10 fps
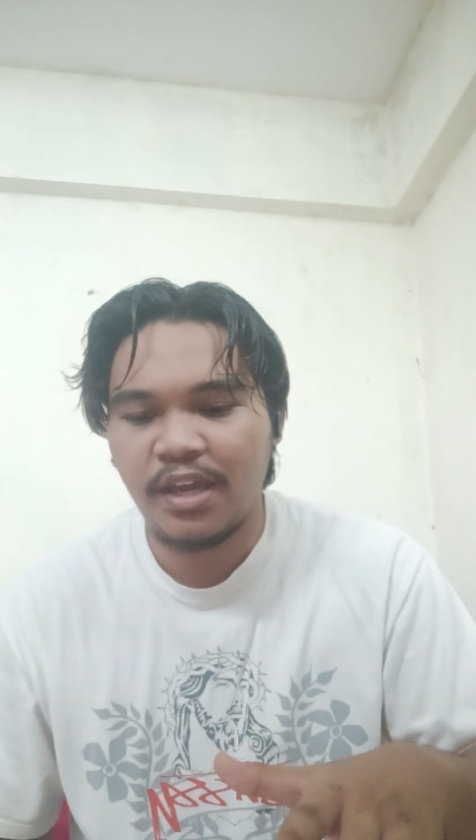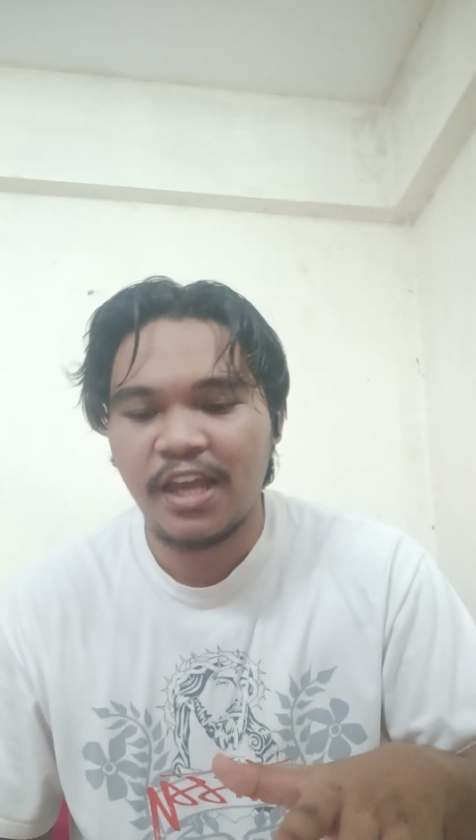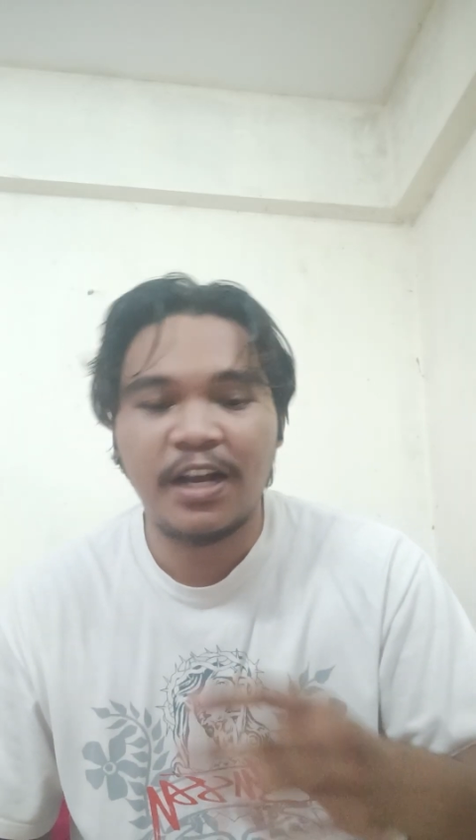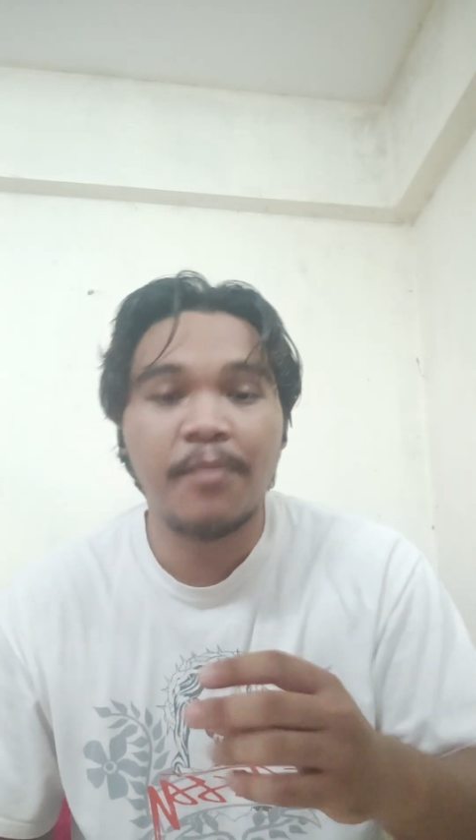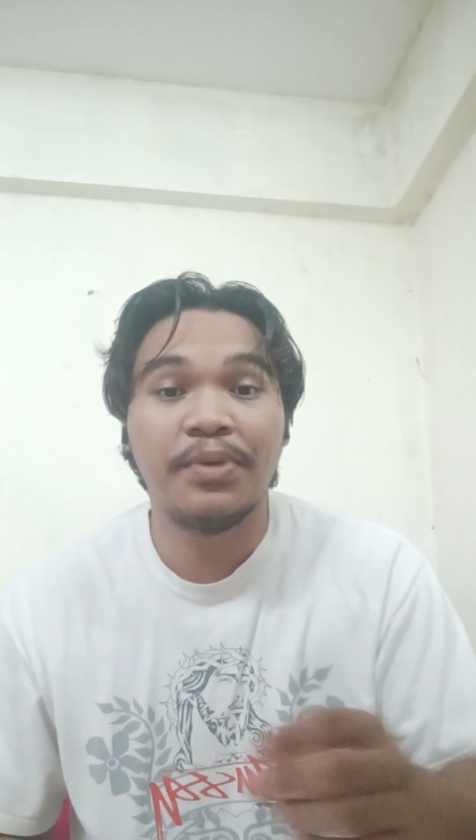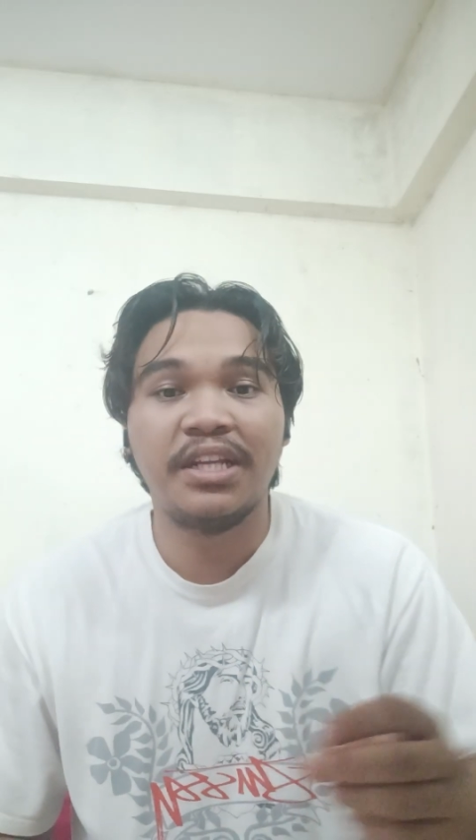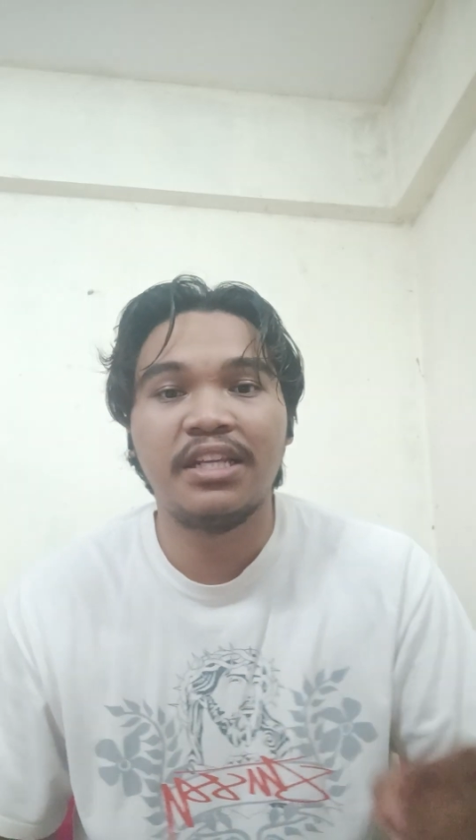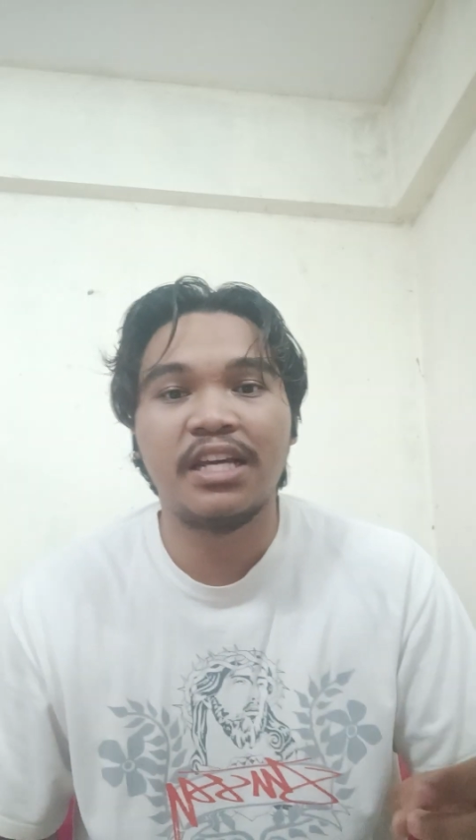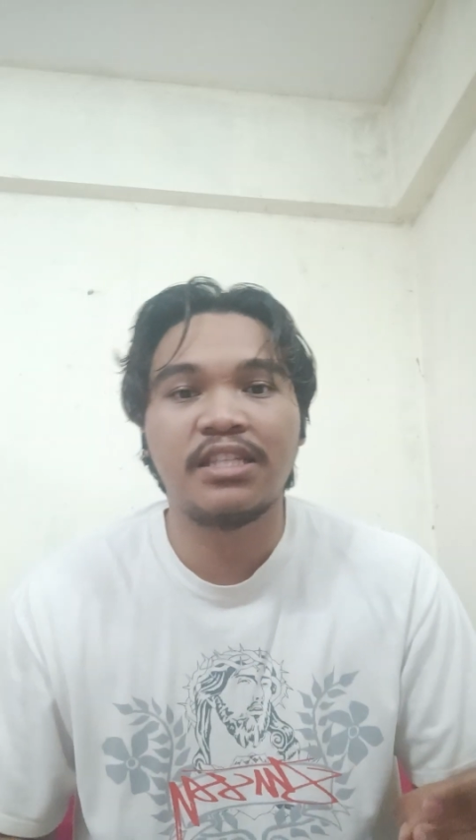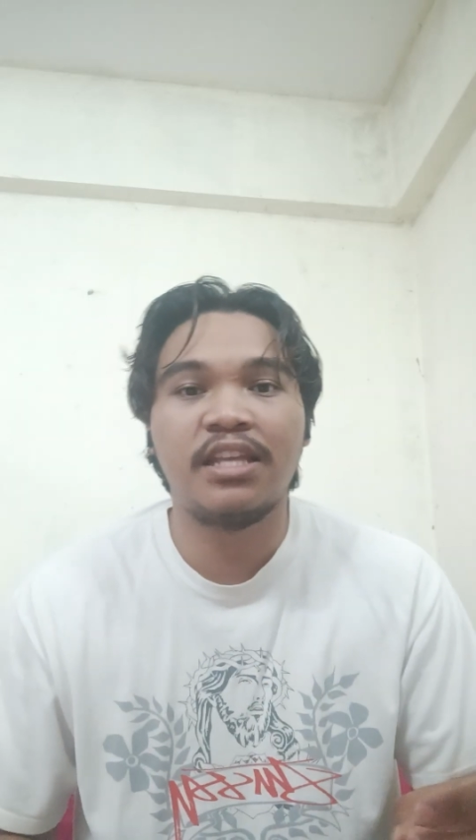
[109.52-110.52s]
And company
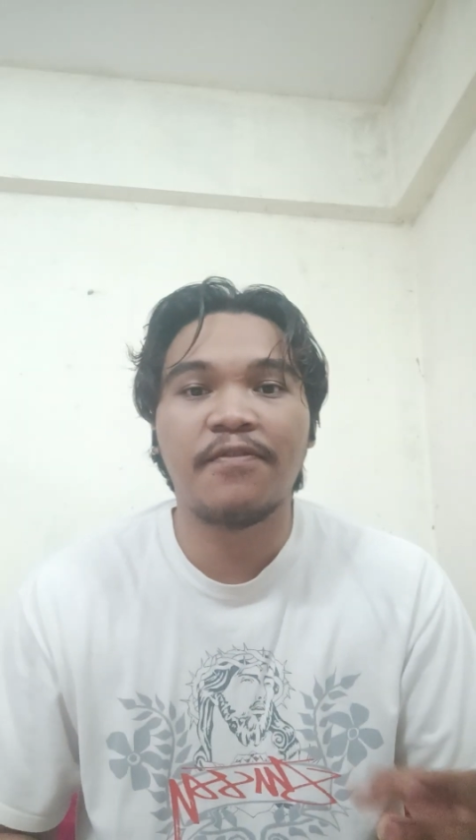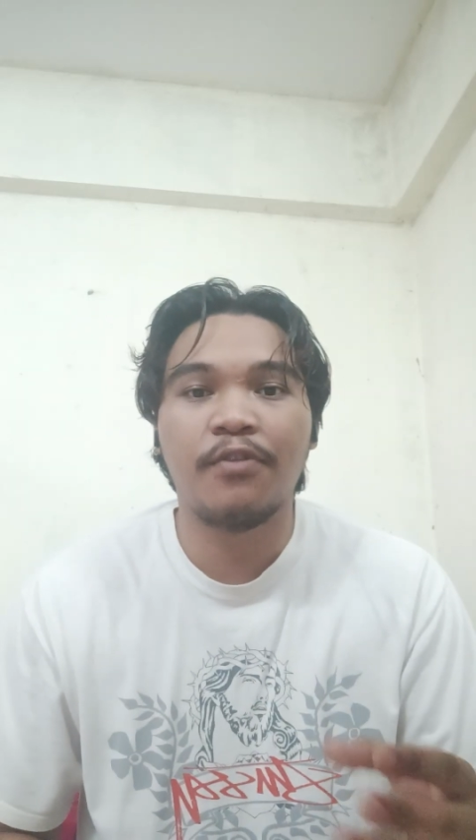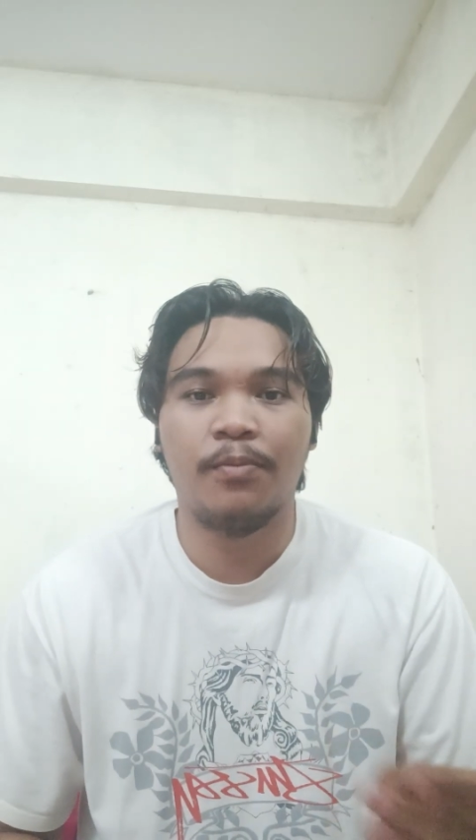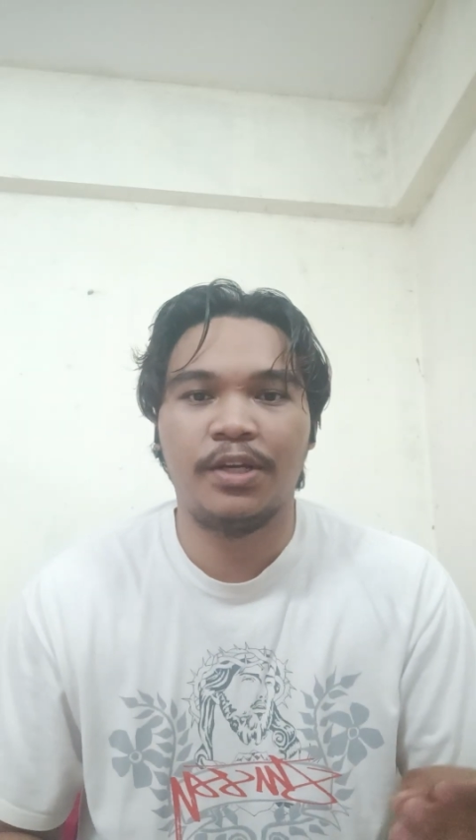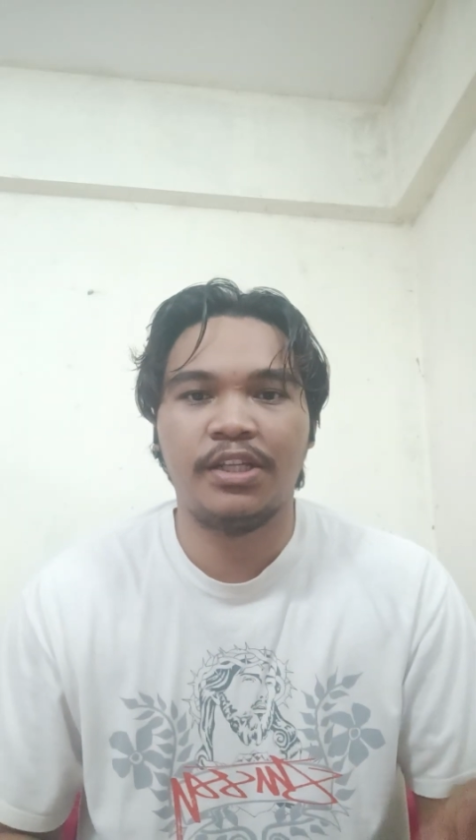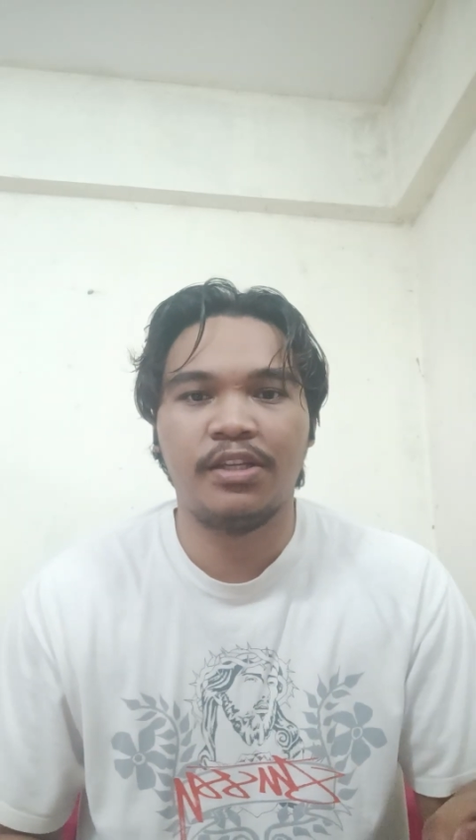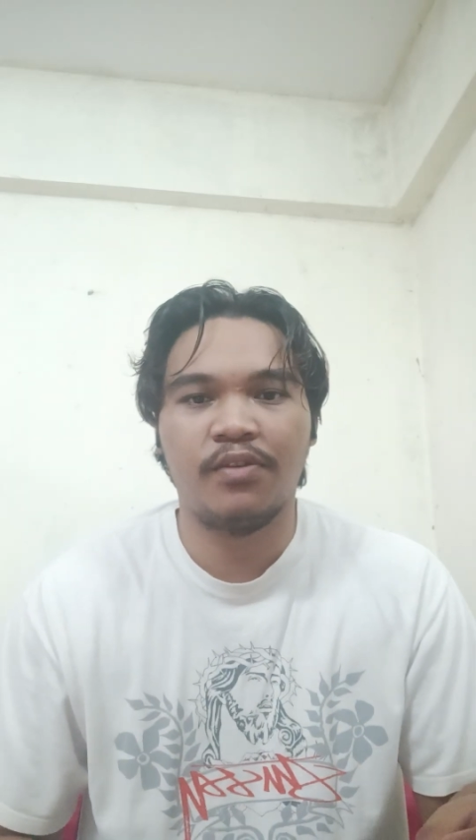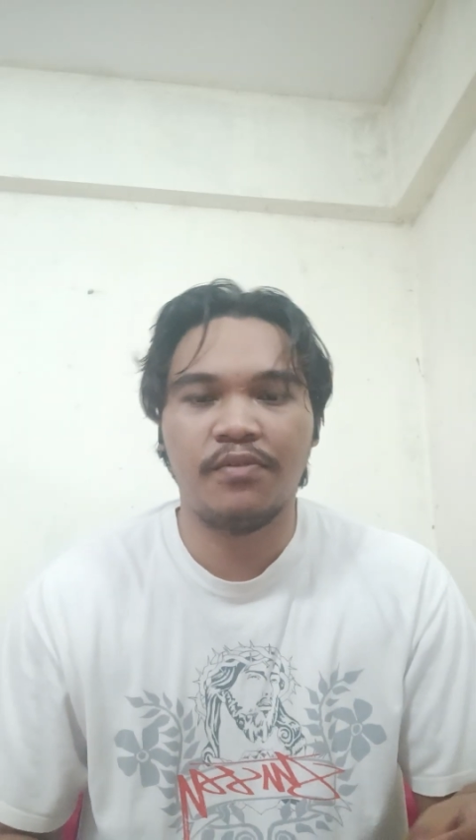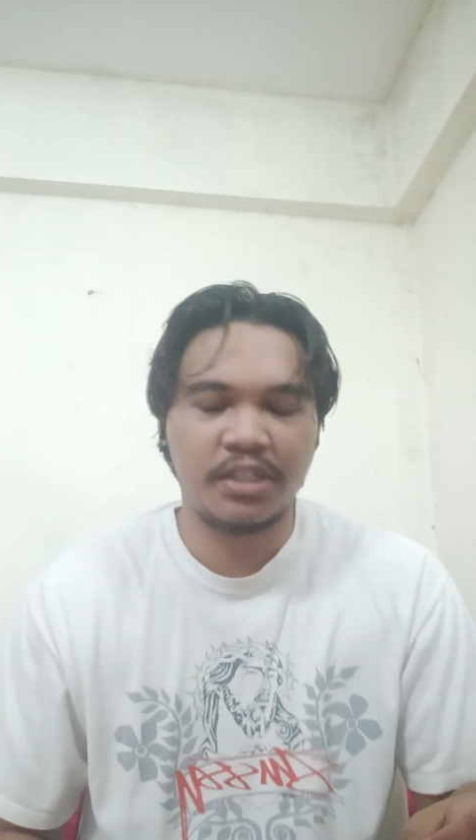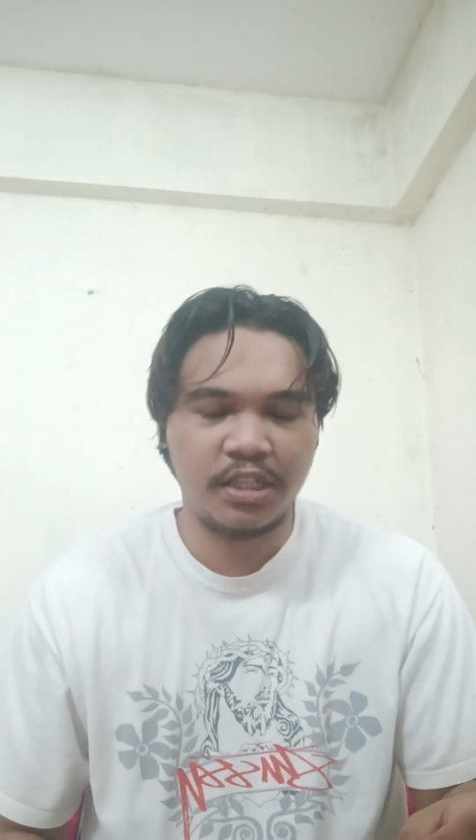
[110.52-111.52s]
does that for money,
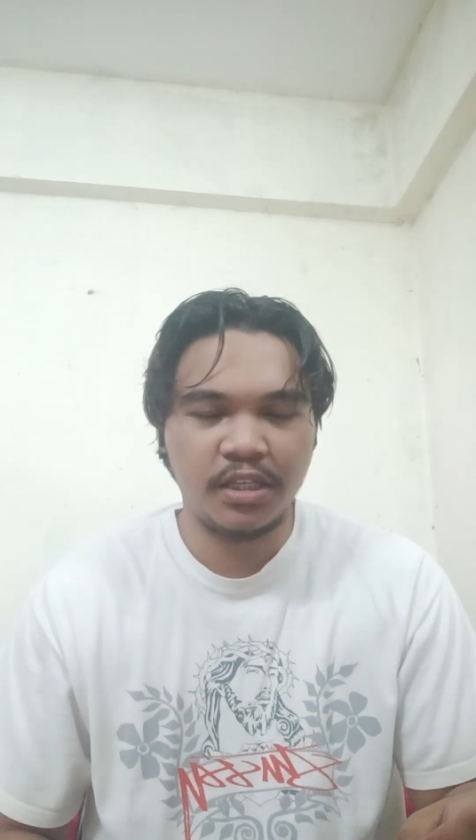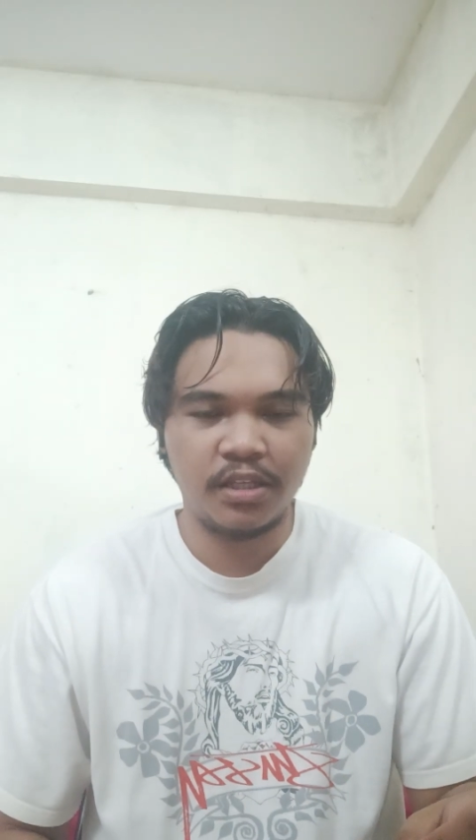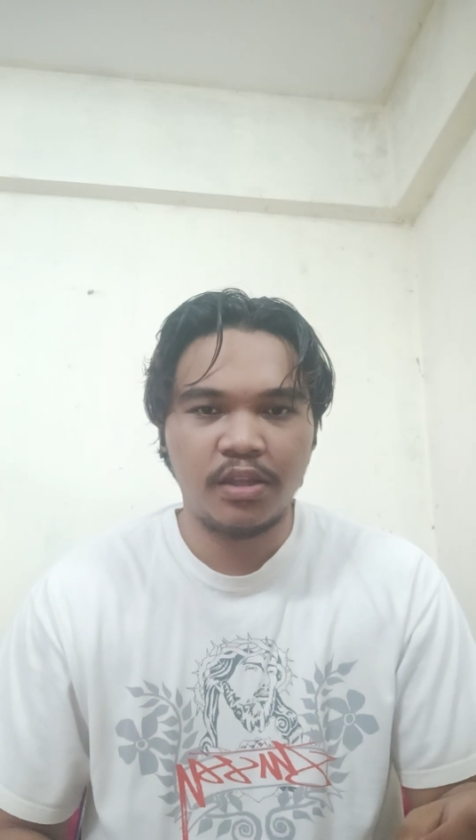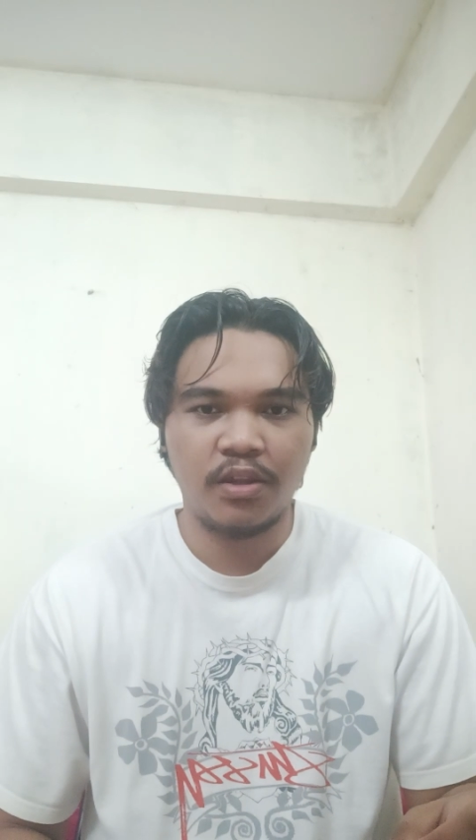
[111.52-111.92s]
obviously.